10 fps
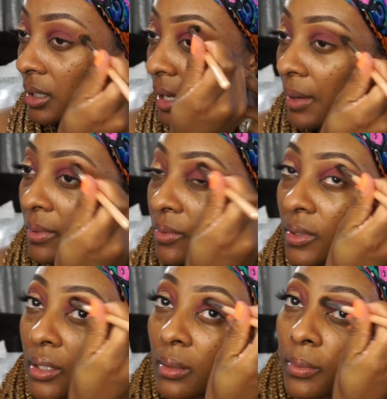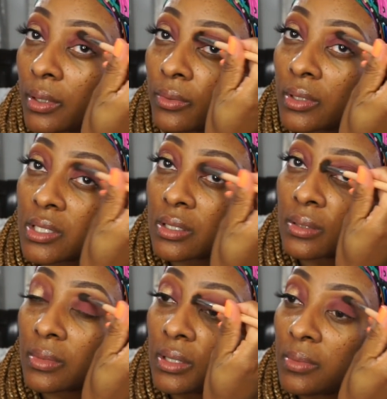I'll be ready to bum rush him.
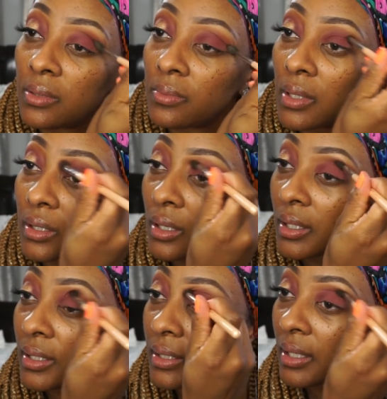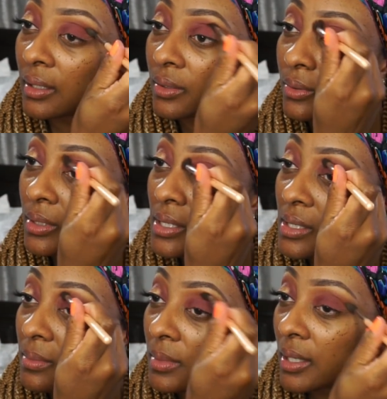He be making all that dang noise.
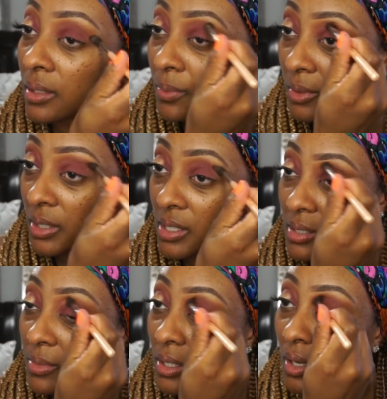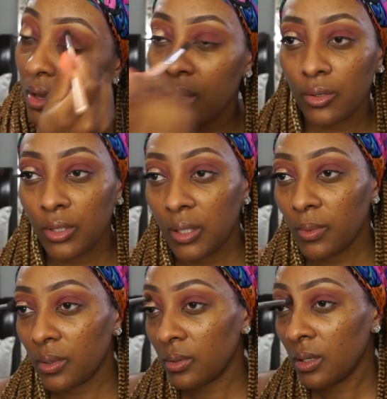I'm like, the police gonna be called. You keep
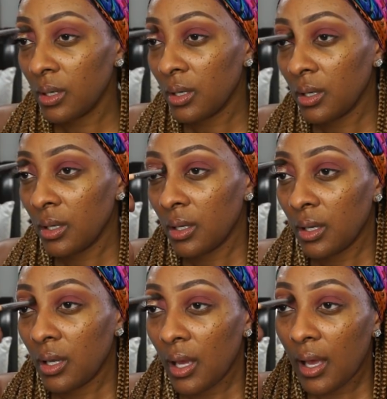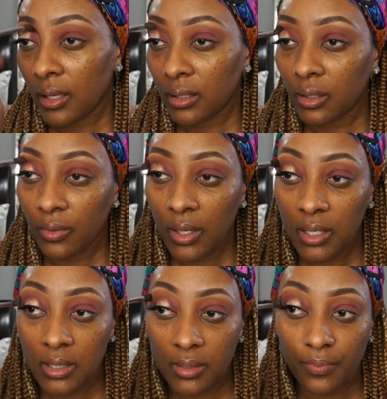on acting
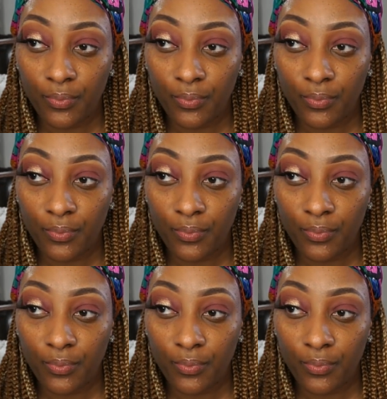crazy.